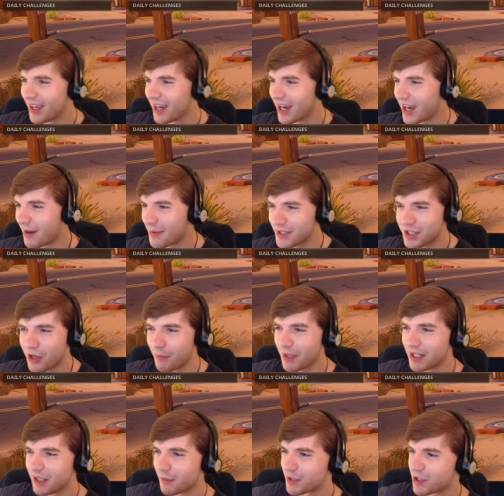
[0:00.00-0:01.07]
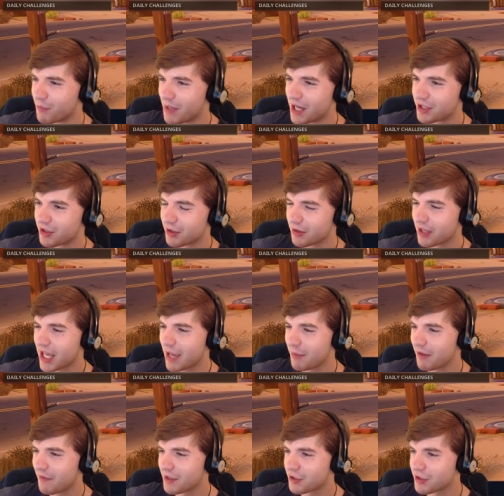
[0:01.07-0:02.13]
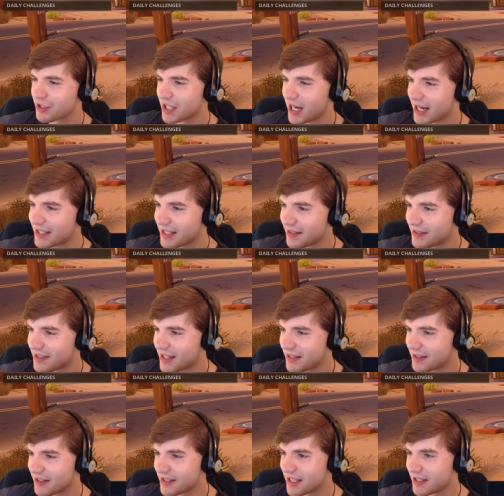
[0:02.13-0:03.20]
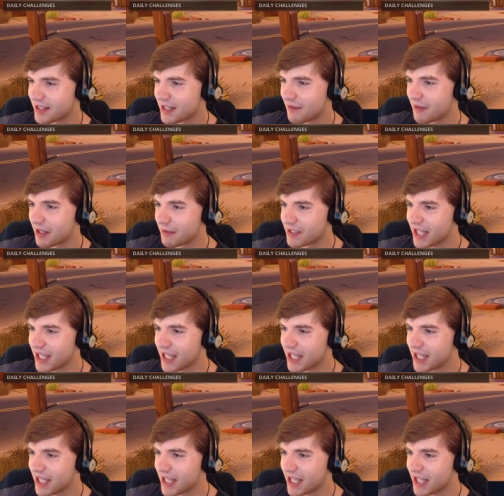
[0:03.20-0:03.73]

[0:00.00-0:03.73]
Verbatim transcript: It's no big deal, Mr. Besher. Gaming Adventure said I said sense of sensitivity.